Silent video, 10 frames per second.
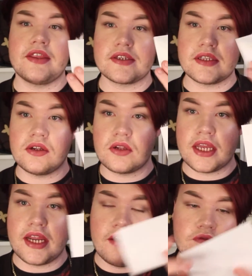this little
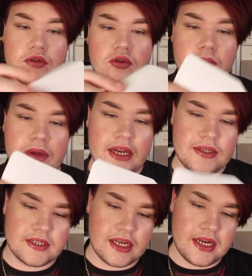kind of envelope, and
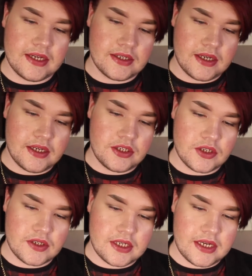inside it
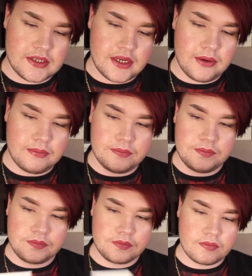just says,
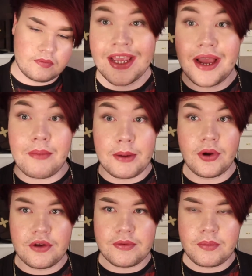my
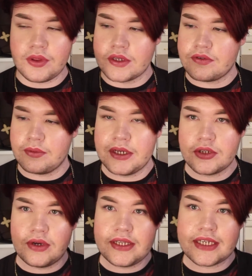boyfriend bought this for me,
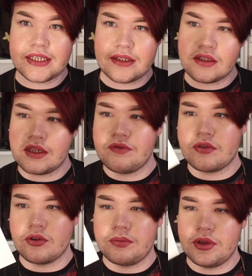so inside the little
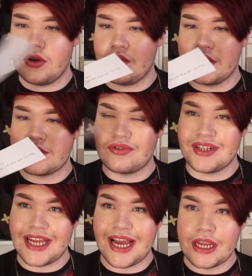envelope, on this
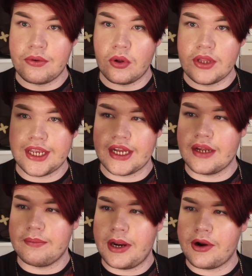really high quality kind
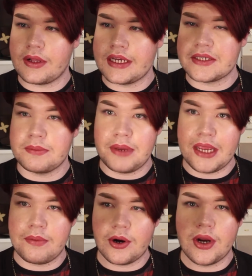of pearlescent
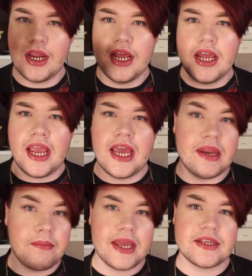paper,
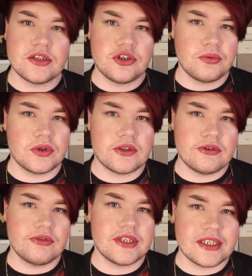any message you want
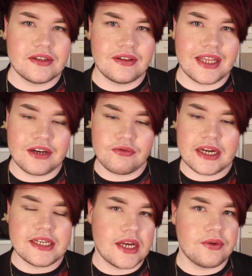to like
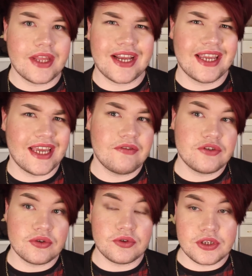write down, like a
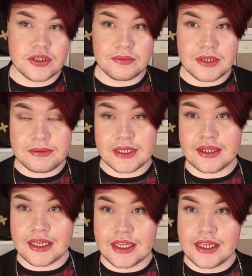gift, you know, you sometimes get
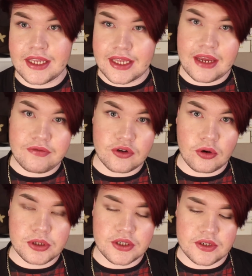like gift
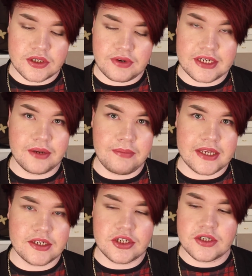options to write down
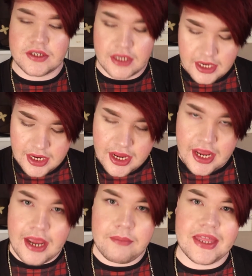messages,
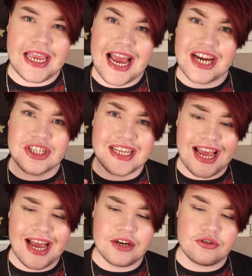they actually
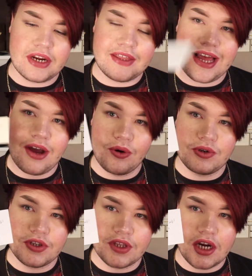handwrite that
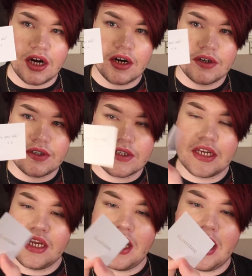onto the cards,
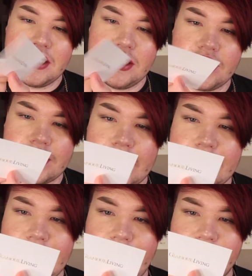and he just
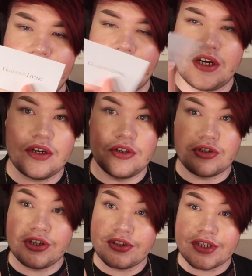said have fun and
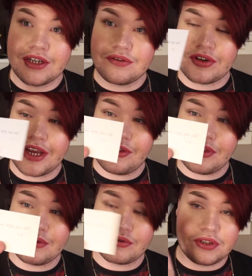enjoy yourself. So I thought
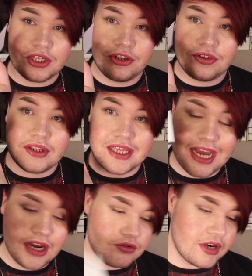that was really cute that they
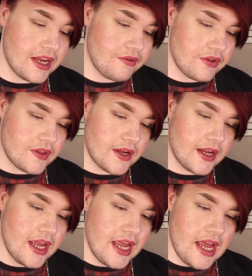handwrite
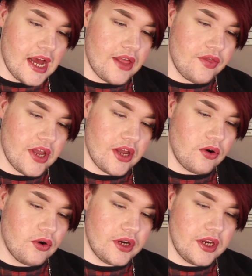everything. And then
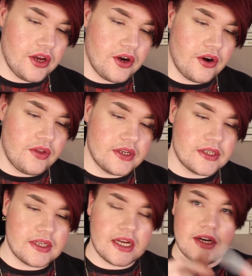on here, this
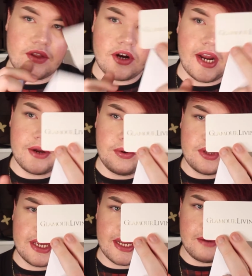is like another high
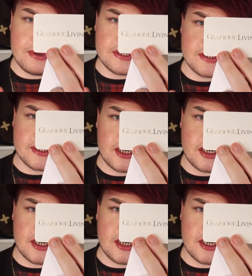quality kind of business